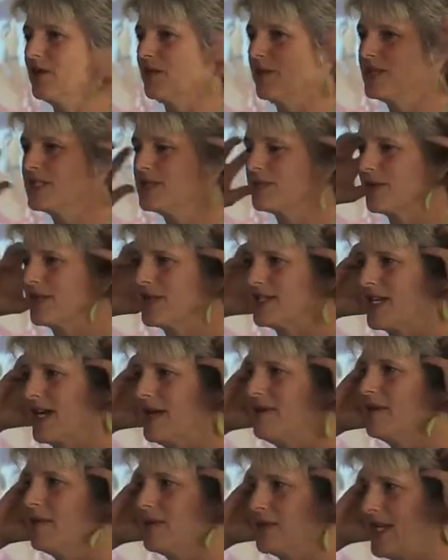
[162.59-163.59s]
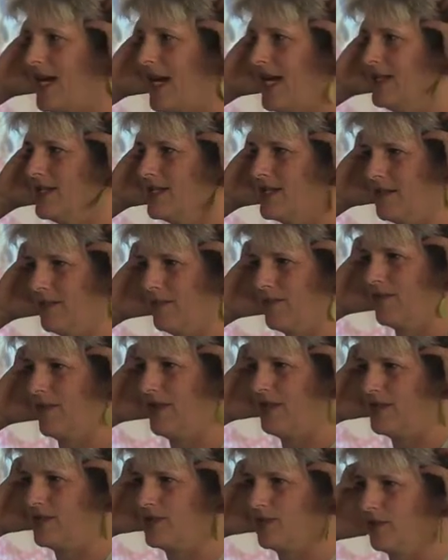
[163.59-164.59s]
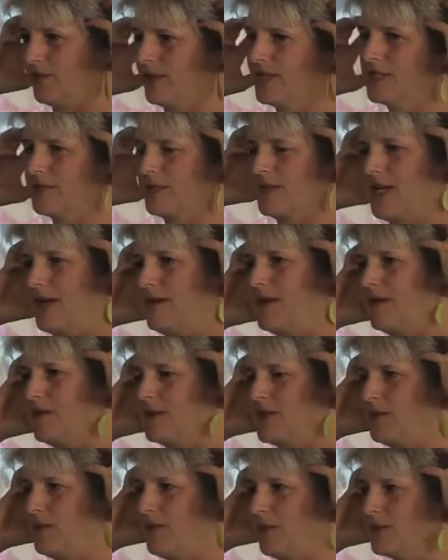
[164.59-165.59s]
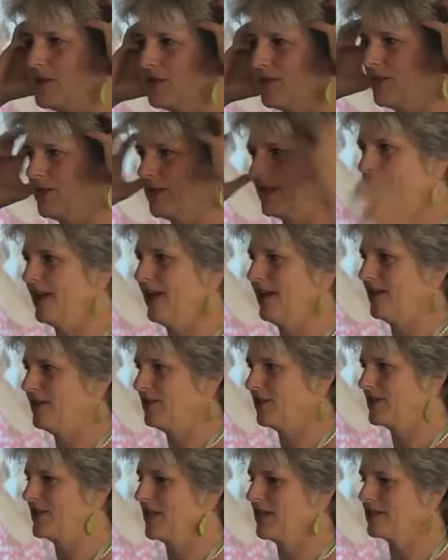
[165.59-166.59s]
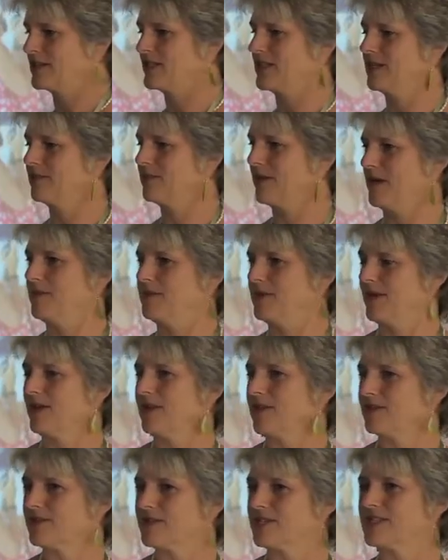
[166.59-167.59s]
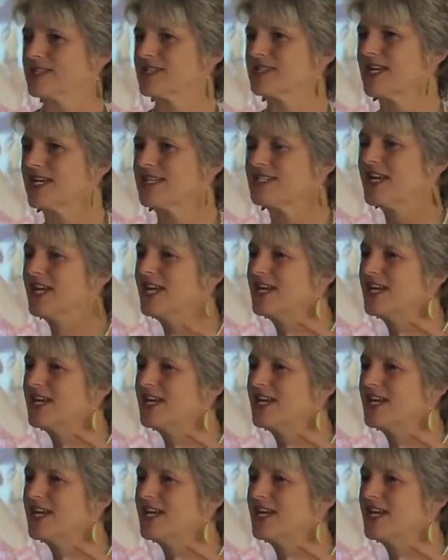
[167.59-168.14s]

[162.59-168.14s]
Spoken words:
once upon a time there was a handsome prince, or once upon a time there was a beautiful girl, and you're dancing the Barbie girl across the stage.